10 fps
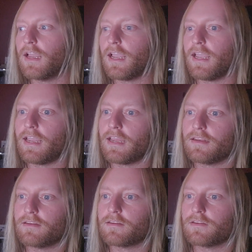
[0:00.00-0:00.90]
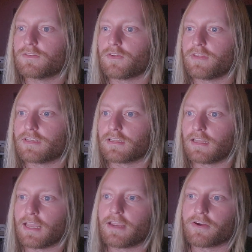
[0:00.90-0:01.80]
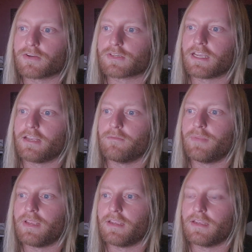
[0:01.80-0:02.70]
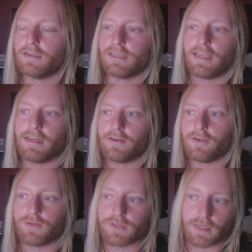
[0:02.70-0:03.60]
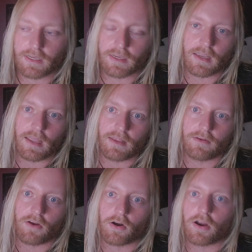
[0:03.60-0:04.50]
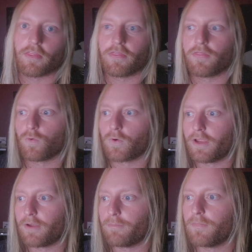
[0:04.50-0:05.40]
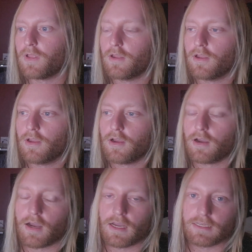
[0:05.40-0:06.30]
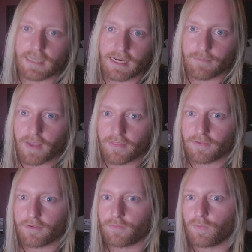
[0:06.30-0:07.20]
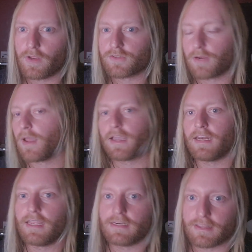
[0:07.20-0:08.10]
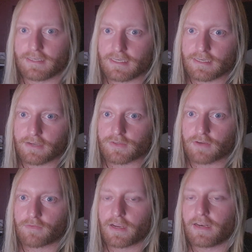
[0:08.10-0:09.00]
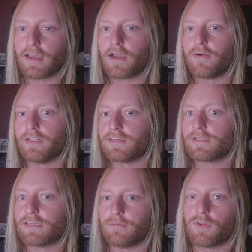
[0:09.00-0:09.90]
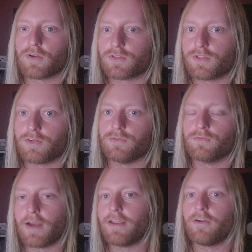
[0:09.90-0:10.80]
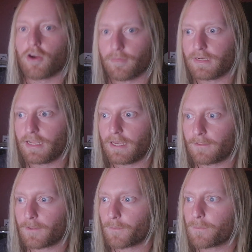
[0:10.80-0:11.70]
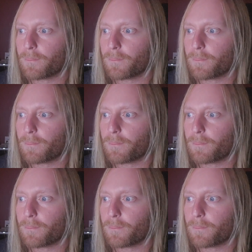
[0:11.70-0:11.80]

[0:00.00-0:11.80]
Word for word: And so these layers can be dated using an argon-thorium dating method, which I'm not going to get into the details of right now. It's similar to radiocarbon dating, though.